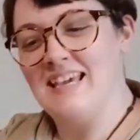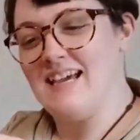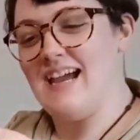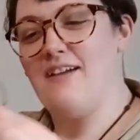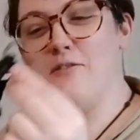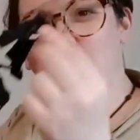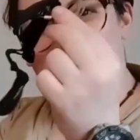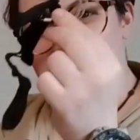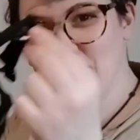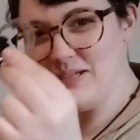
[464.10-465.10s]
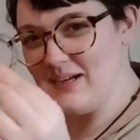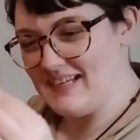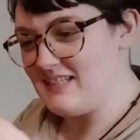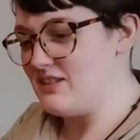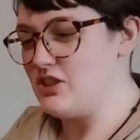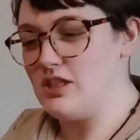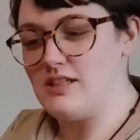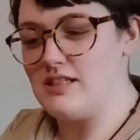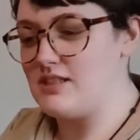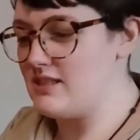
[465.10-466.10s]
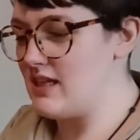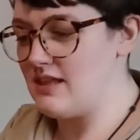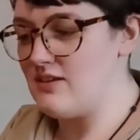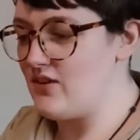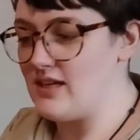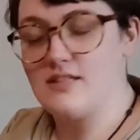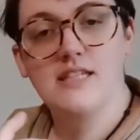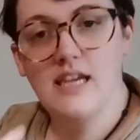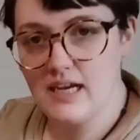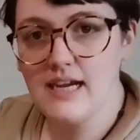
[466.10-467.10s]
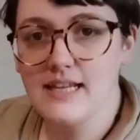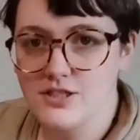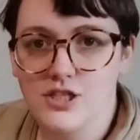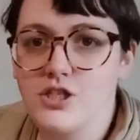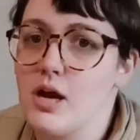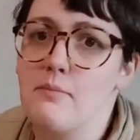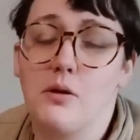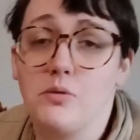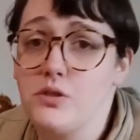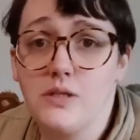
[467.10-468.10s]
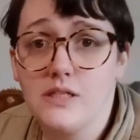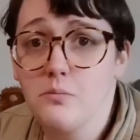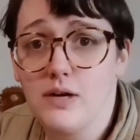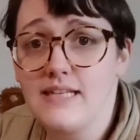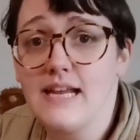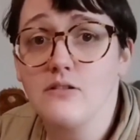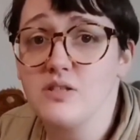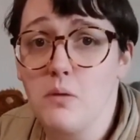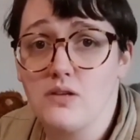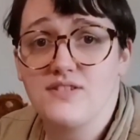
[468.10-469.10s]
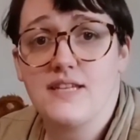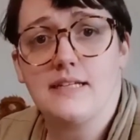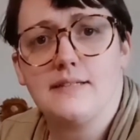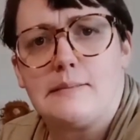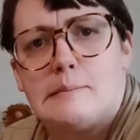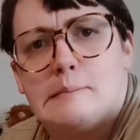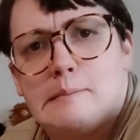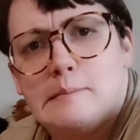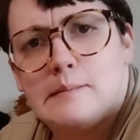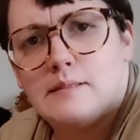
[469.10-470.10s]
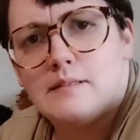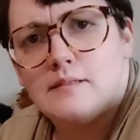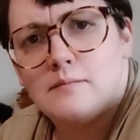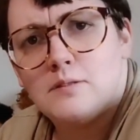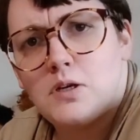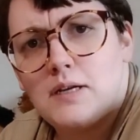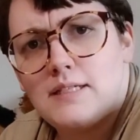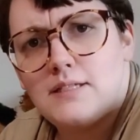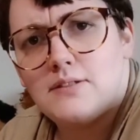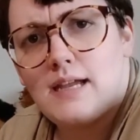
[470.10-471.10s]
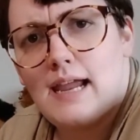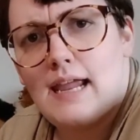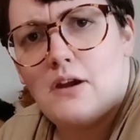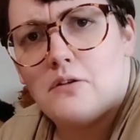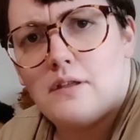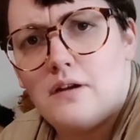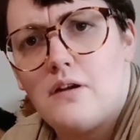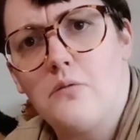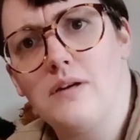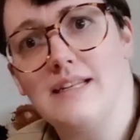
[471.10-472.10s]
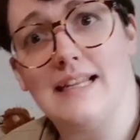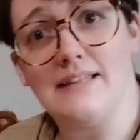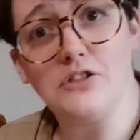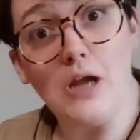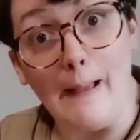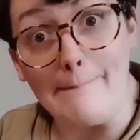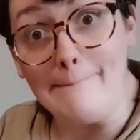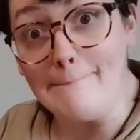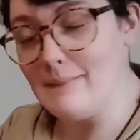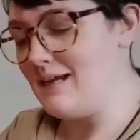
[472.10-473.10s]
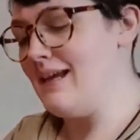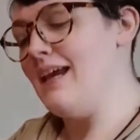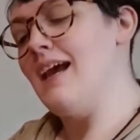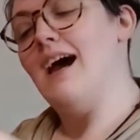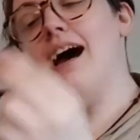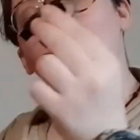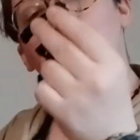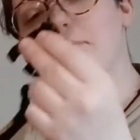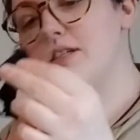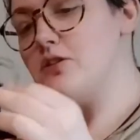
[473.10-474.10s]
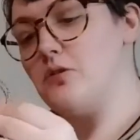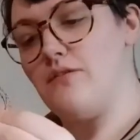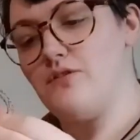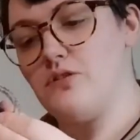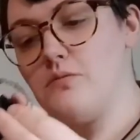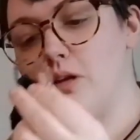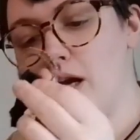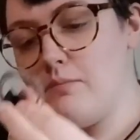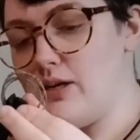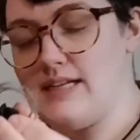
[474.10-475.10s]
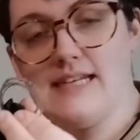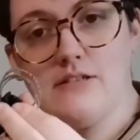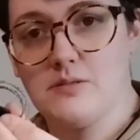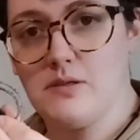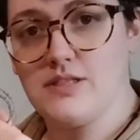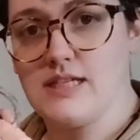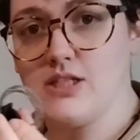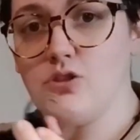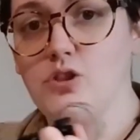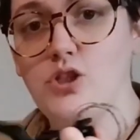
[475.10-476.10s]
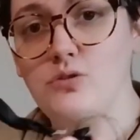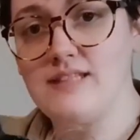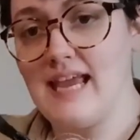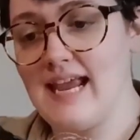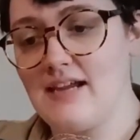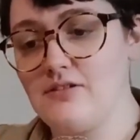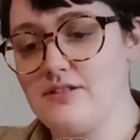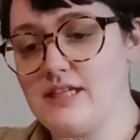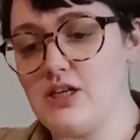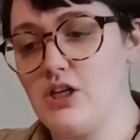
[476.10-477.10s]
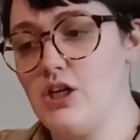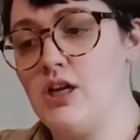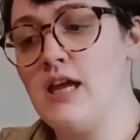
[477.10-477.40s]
I have a wire saw. It's nothing fancy. It gets the job done when you need to break down small sticks. Sorry guys, there's a hair there. I don't want to get in the shot. These are great for breaking down small sticks. You can use the handles here,